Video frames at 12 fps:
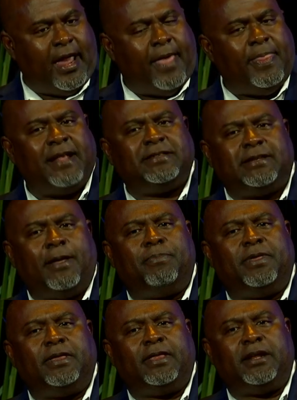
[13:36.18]
And that's
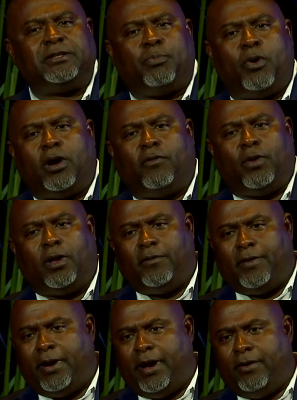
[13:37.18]
something that is part of all
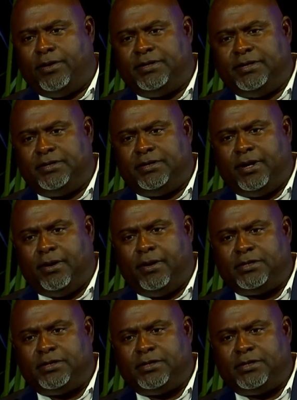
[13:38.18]
of our heritage here.